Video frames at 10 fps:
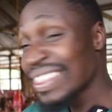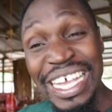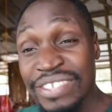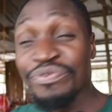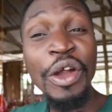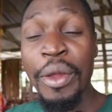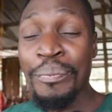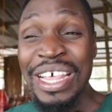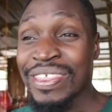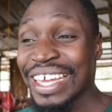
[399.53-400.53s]
That's very
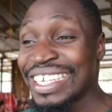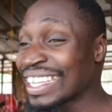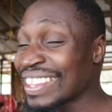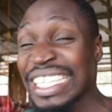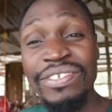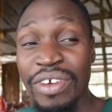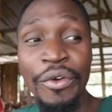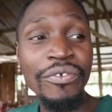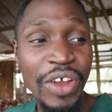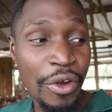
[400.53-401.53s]
pathetic. That's
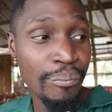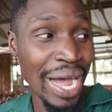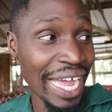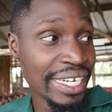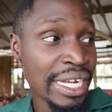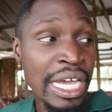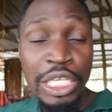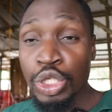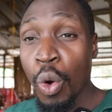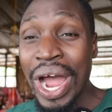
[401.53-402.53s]
very, very bad.
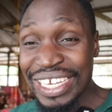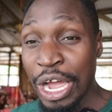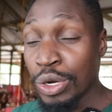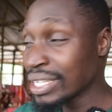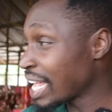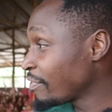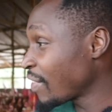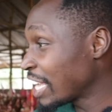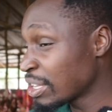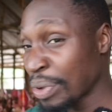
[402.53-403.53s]
So what I always
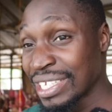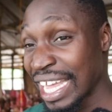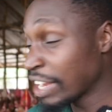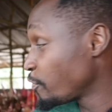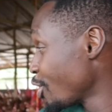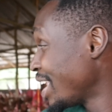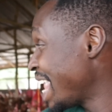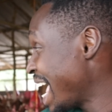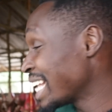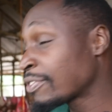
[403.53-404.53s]
advise people is that if you're a
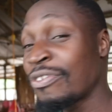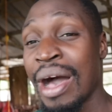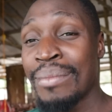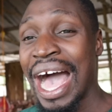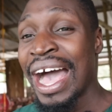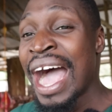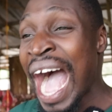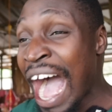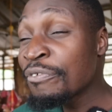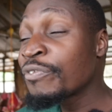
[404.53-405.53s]
layers farmer,
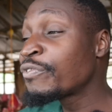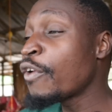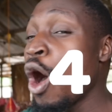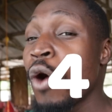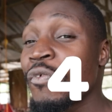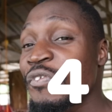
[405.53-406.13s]
have 4,